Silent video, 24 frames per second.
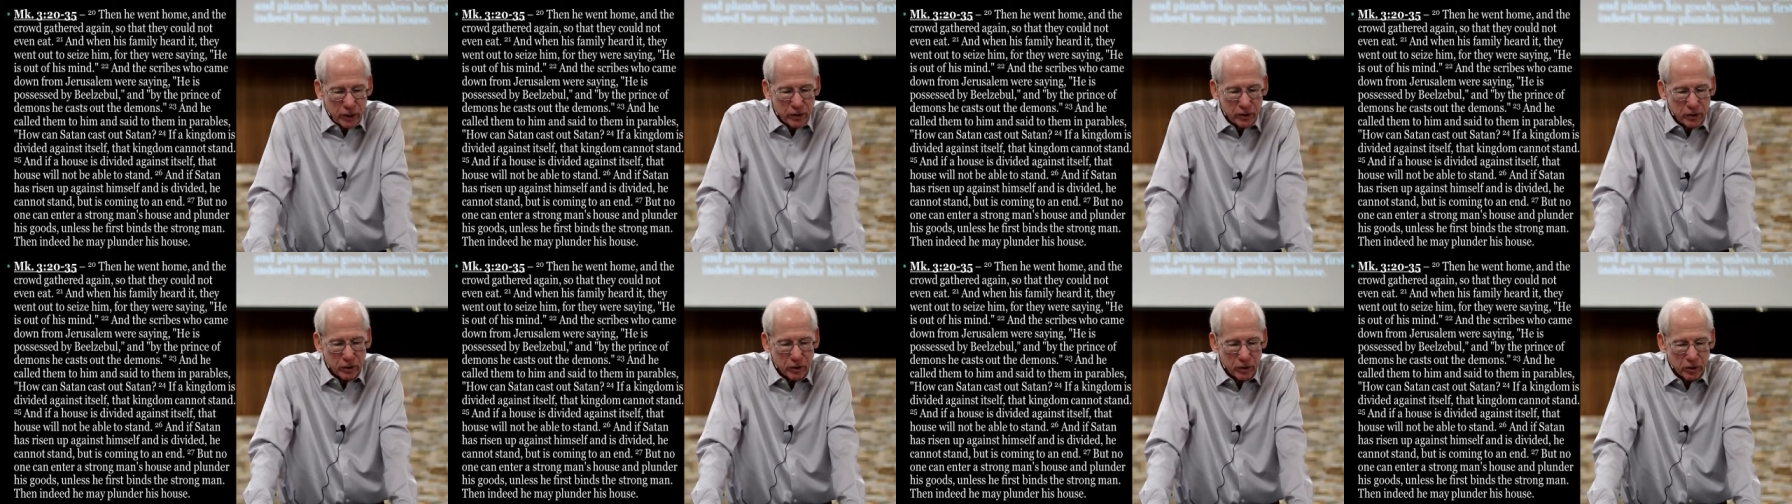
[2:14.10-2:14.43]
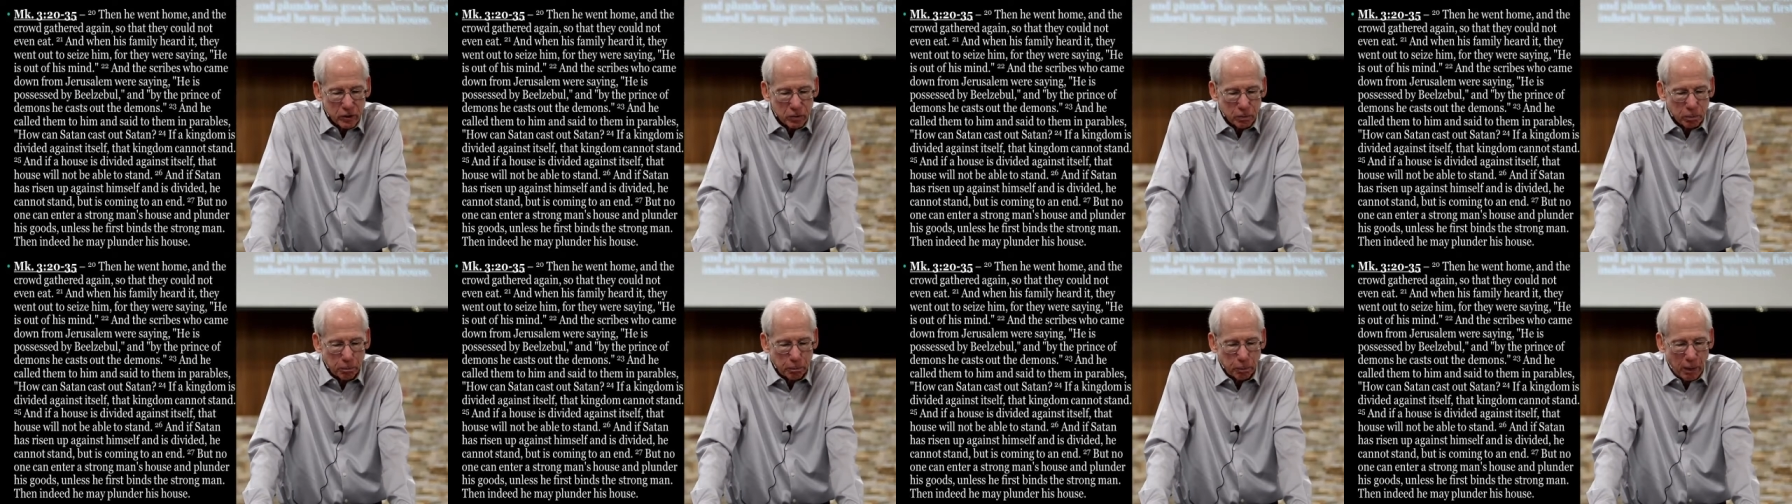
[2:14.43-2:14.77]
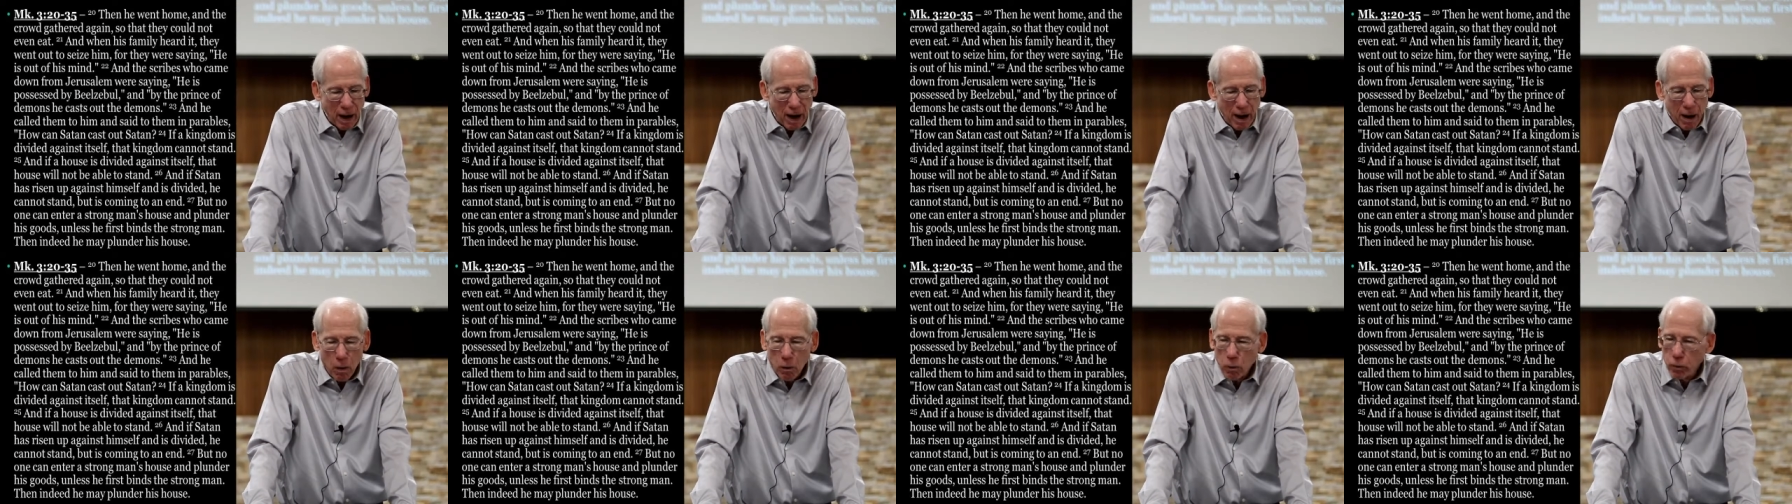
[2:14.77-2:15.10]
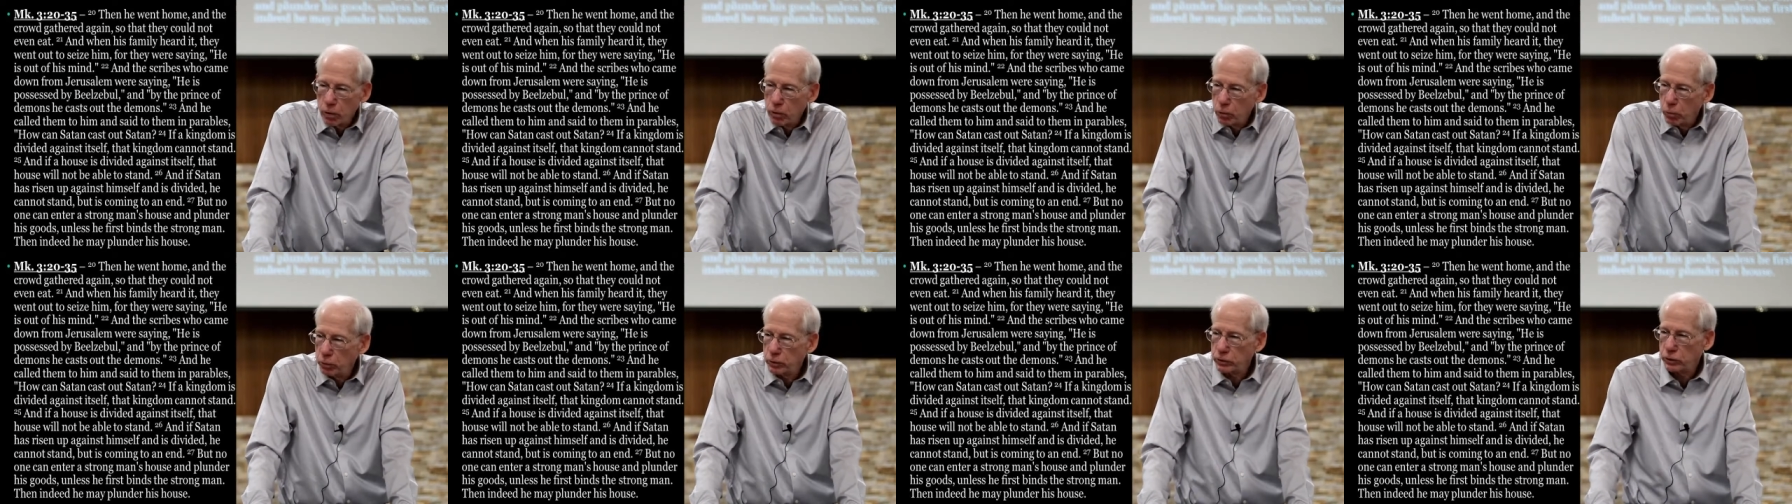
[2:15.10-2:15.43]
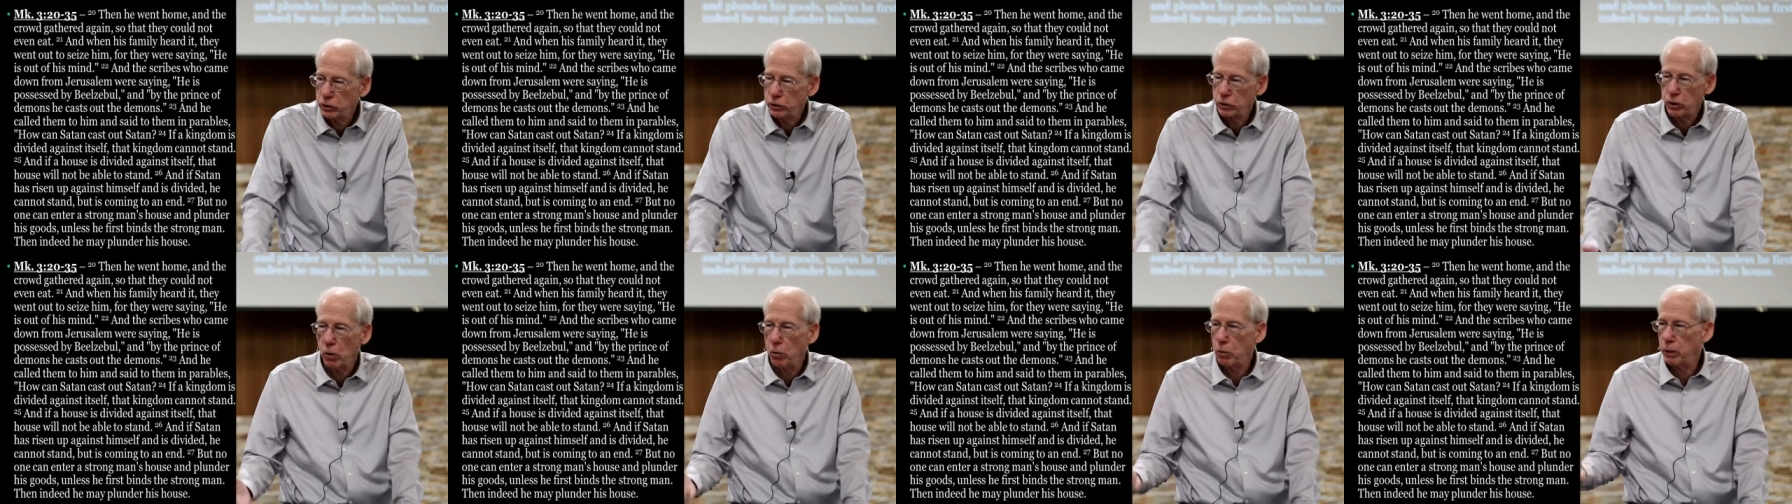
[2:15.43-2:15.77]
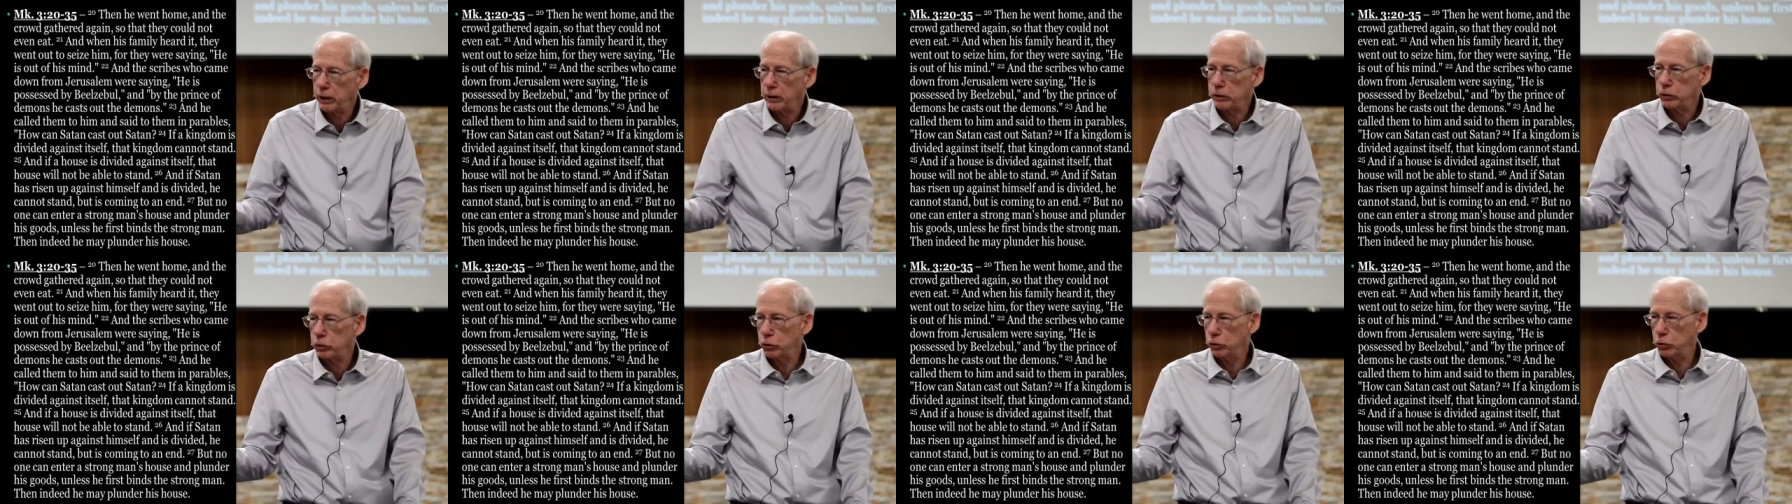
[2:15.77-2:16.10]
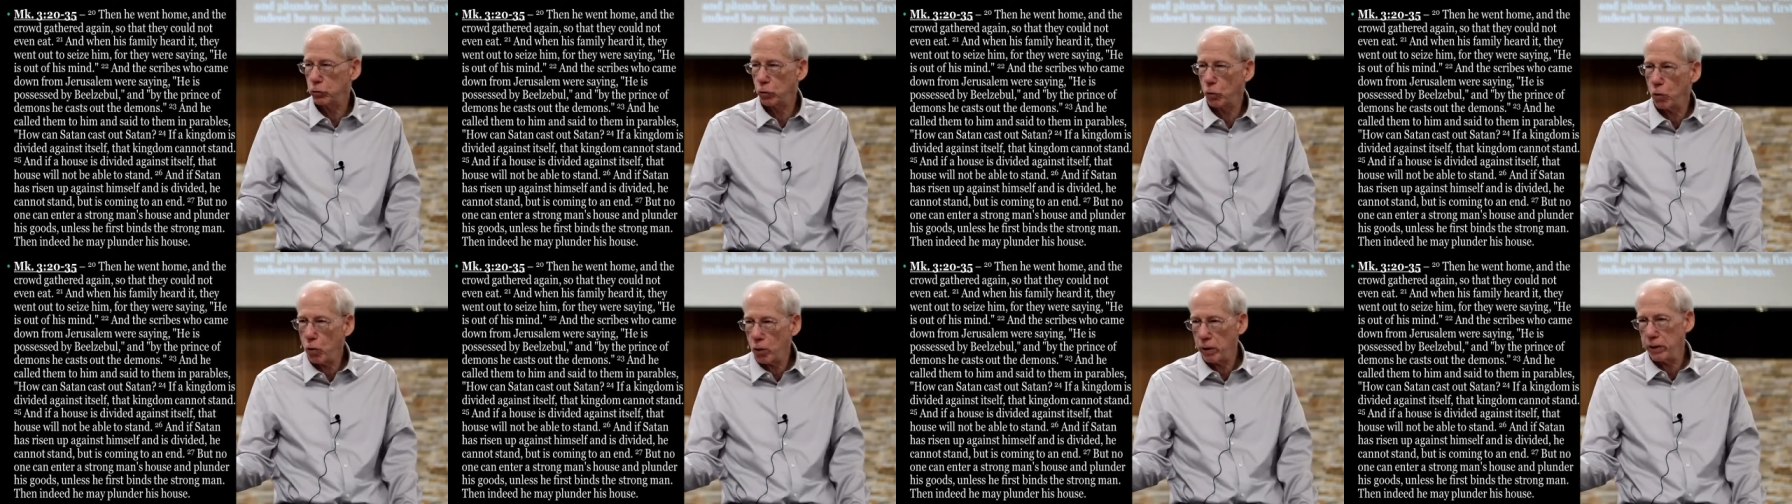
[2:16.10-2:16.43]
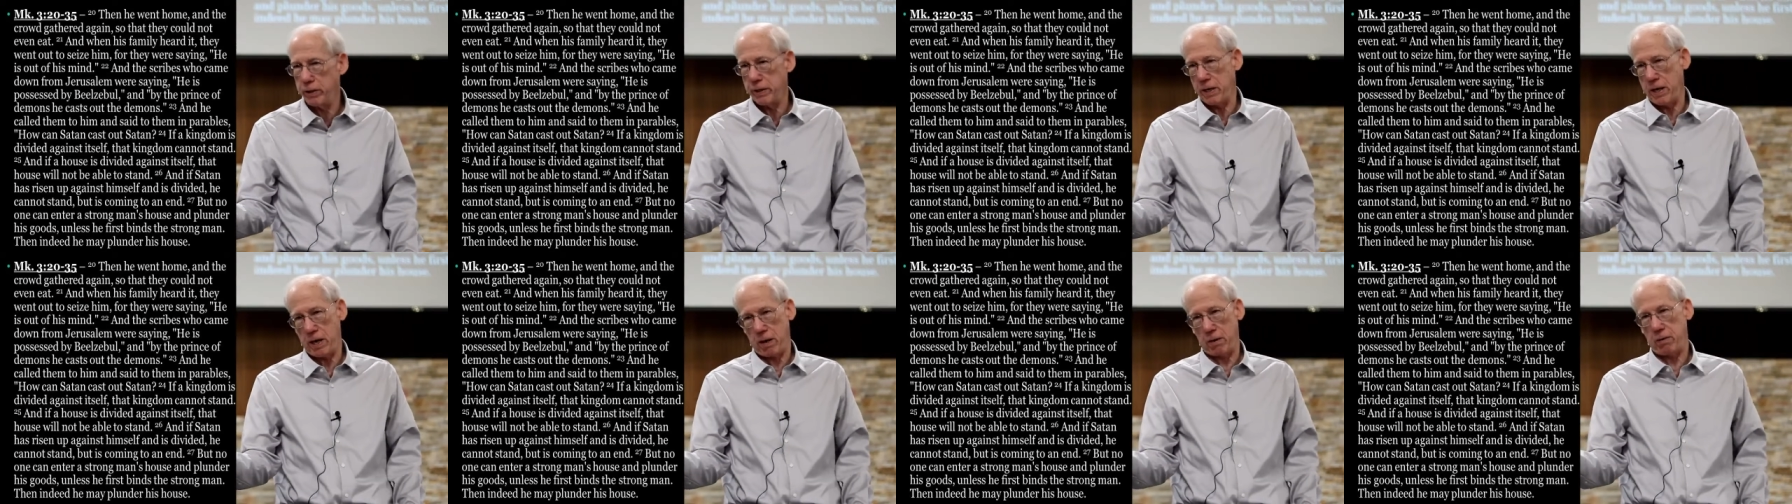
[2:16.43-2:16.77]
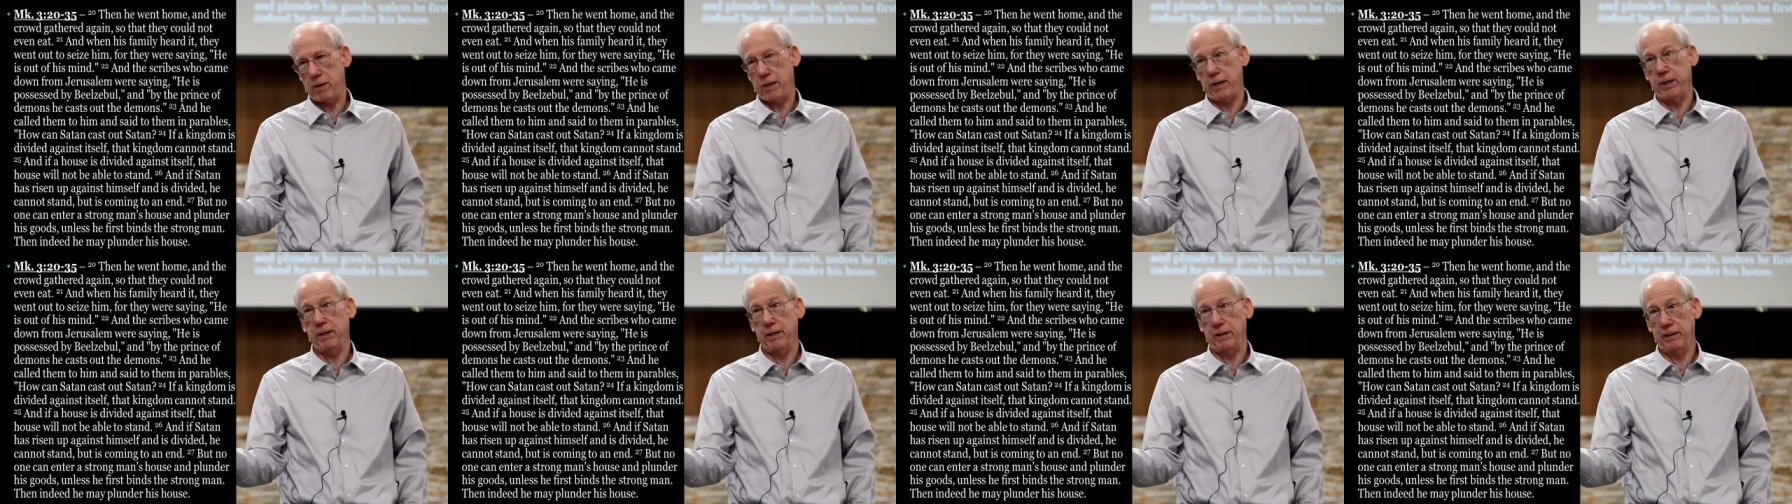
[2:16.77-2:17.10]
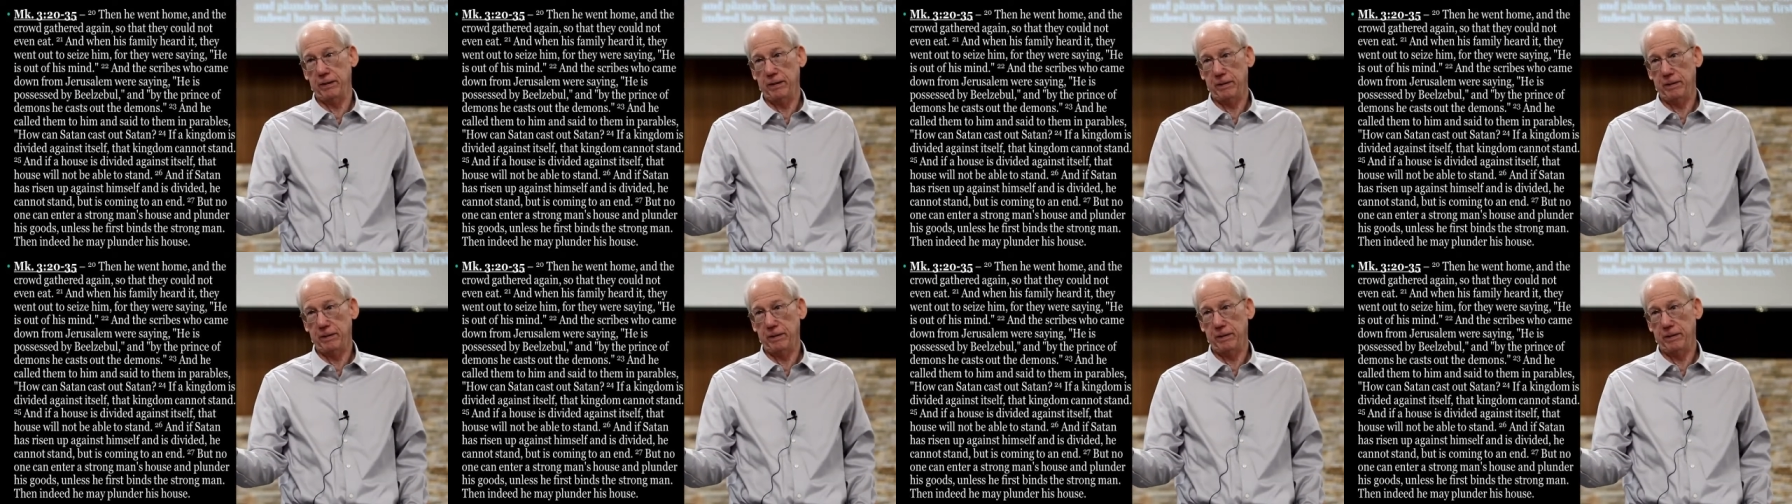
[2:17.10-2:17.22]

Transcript: Jesus' power was so extraordinary